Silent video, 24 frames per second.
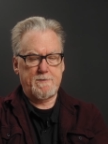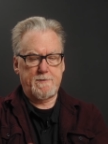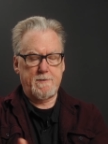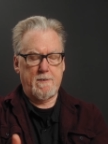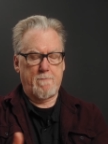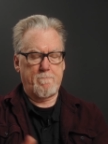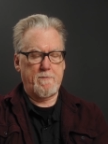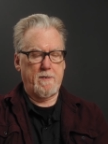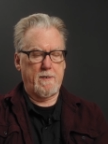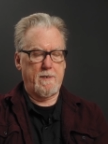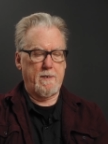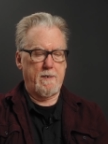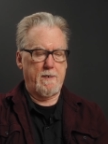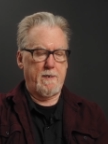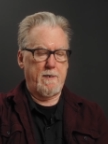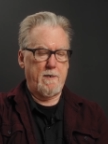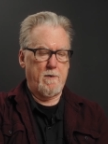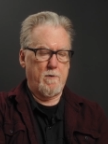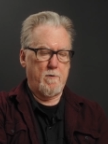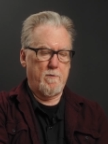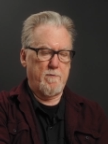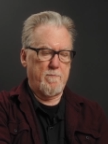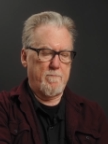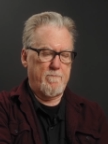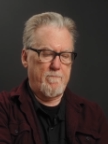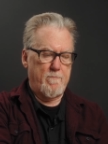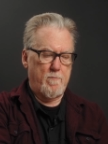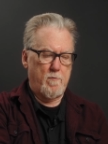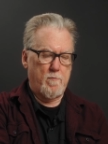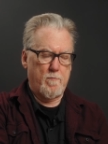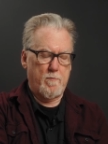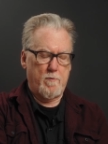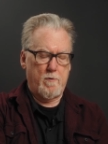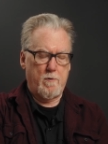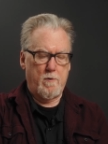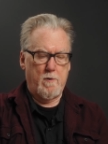something in here the,
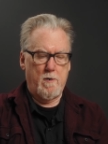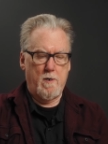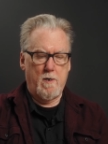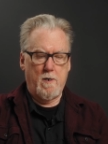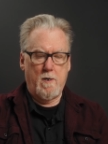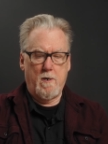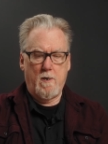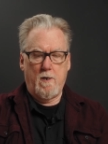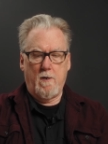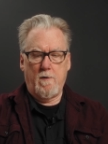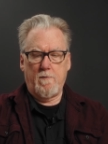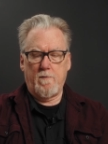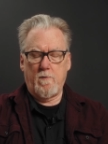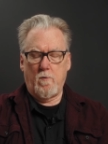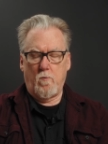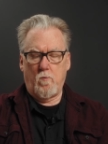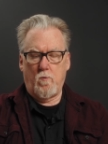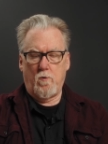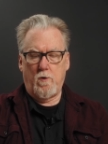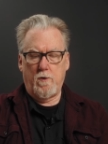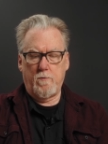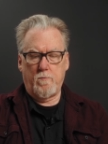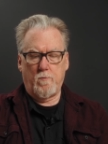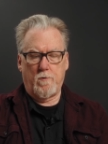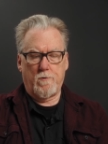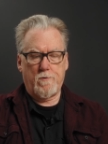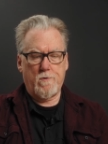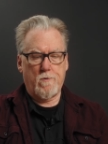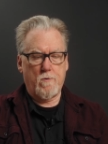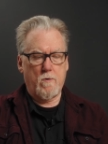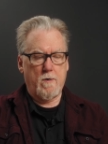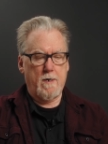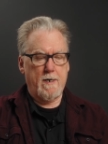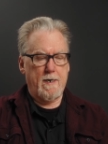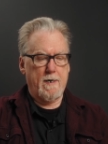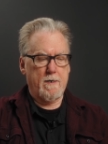or the, the wood will
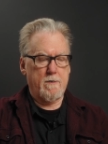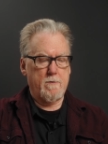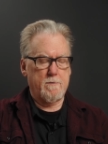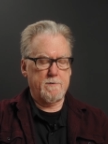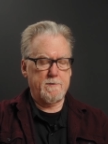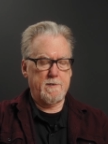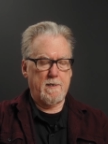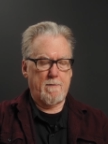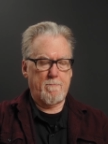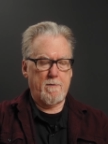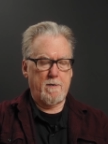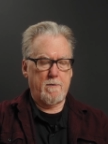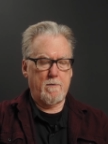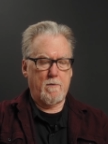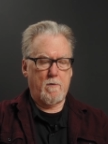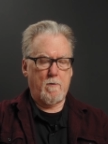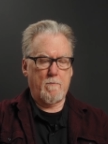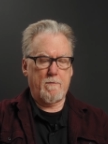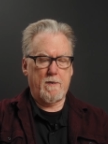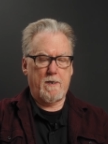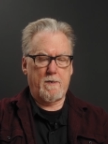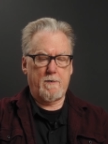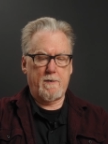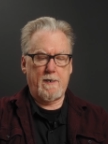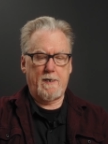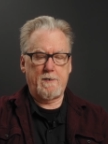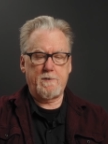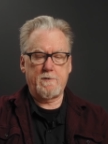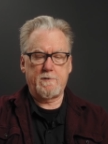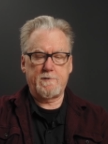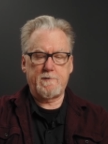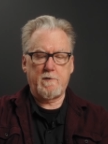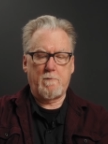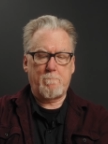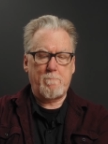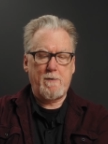crack or something along that
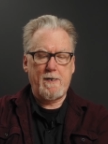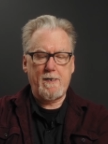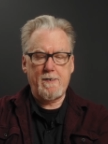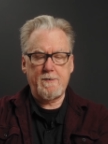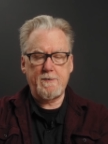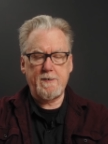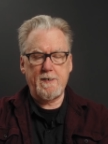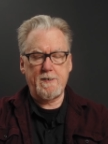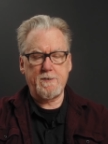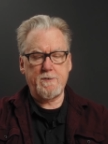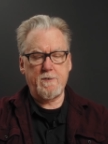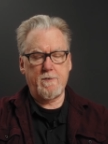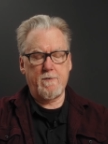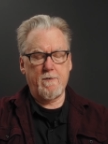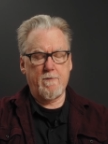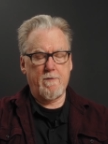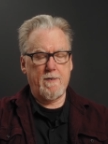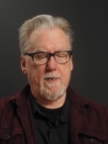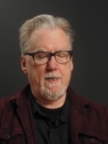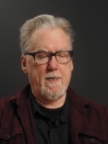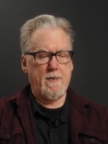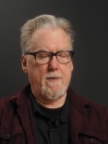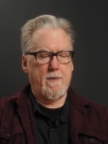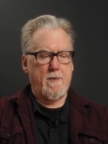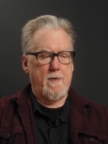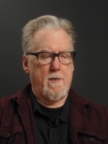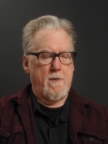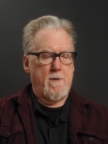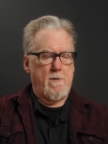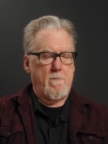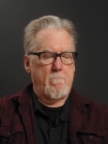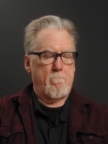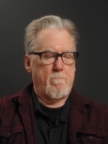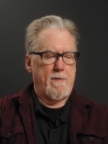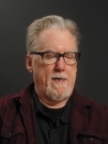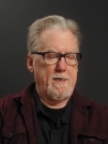nature. So pay attention to that.
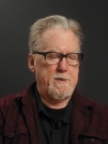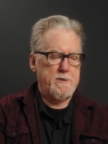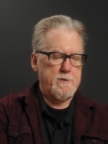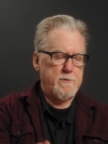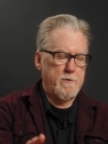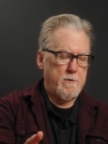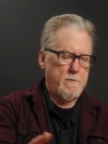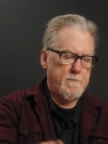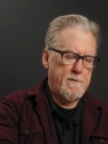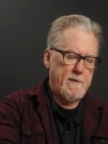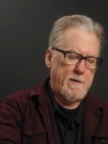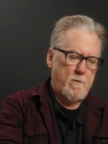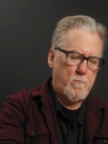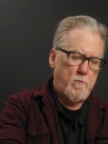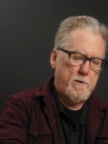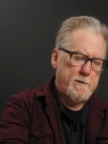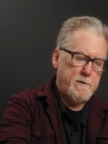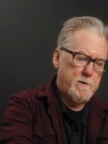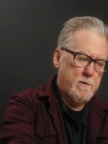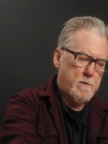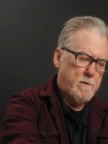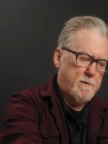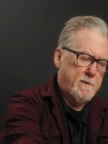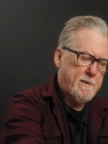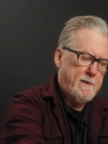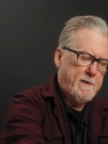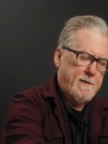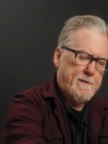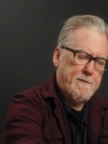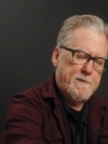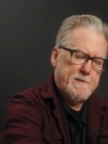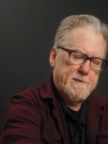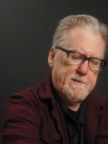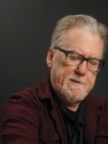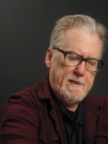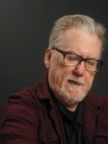Make sure that when you're looking
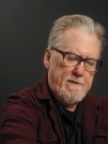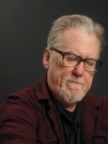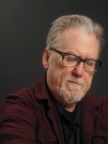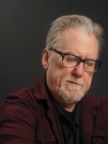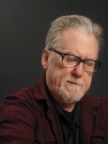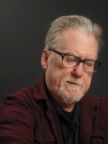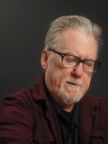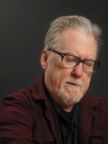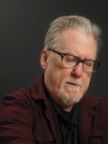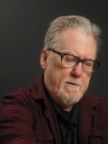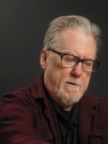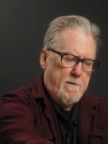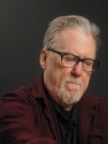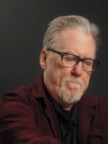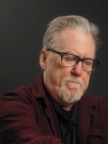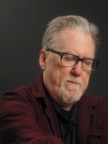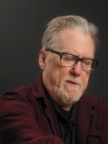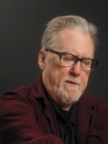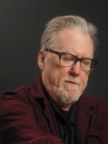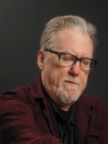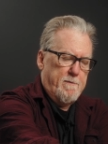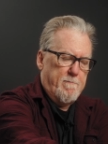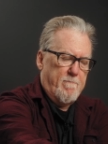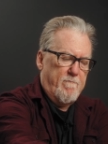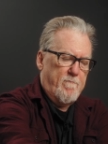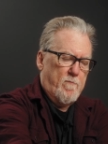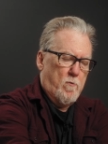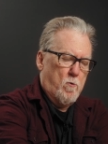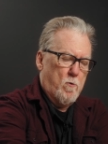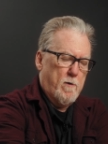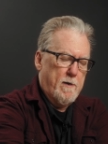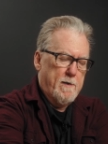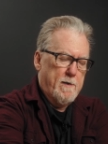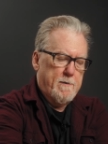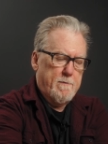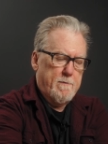at the Stevens, the
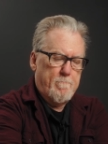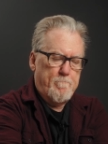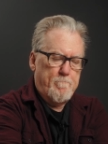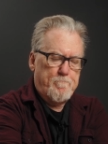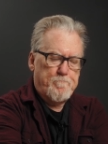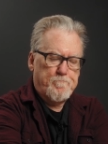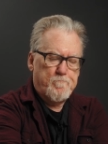fore-end